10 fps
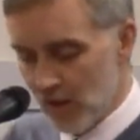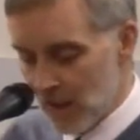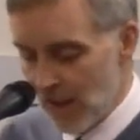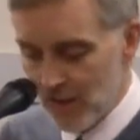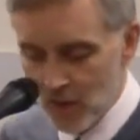
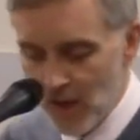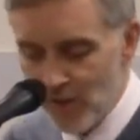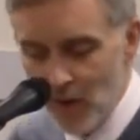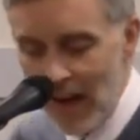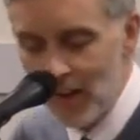John is like the
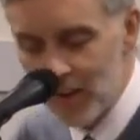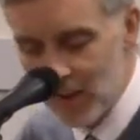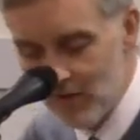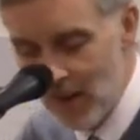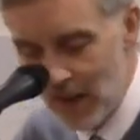24
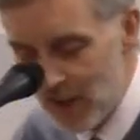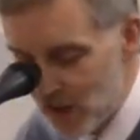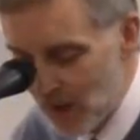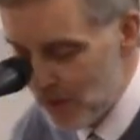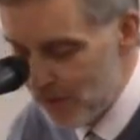elders in
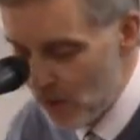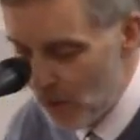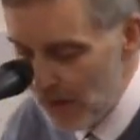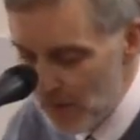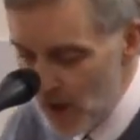Revelation chapter
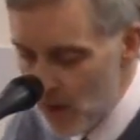4,